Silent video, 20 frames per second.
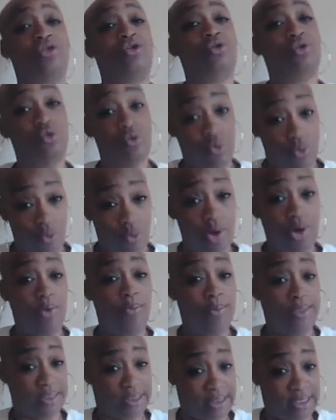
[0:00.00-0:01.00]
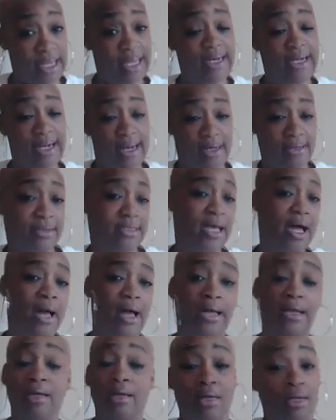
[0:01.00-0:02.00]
You will be standing outside.